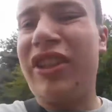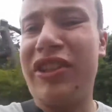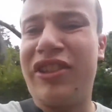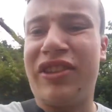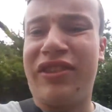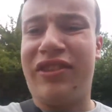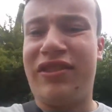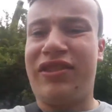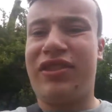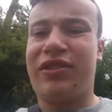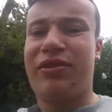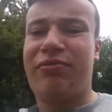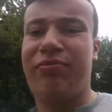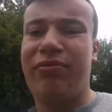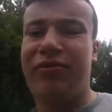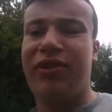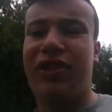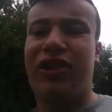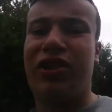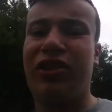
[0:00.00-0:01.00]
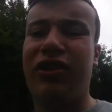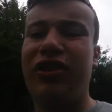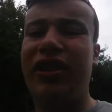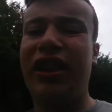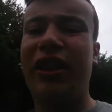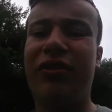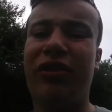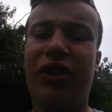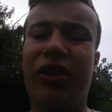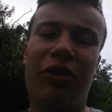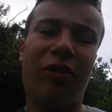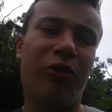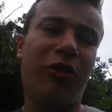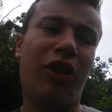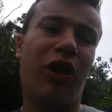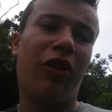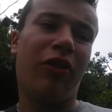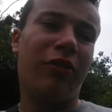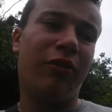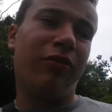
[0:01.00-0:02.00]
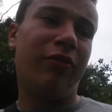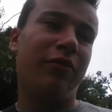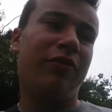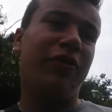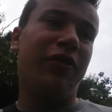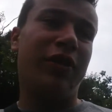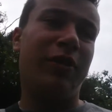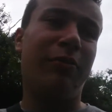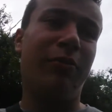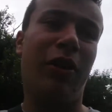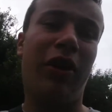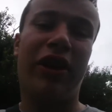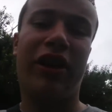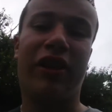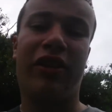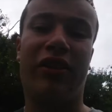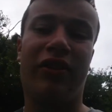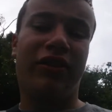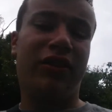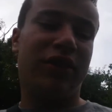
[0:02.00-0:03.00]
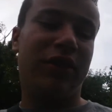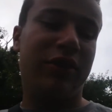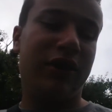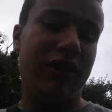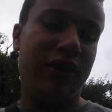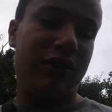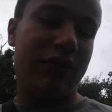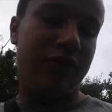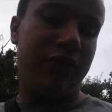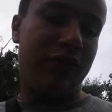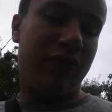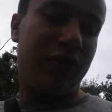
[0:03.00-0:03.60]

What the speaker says: session is good, even though I can't fit a mic onto it.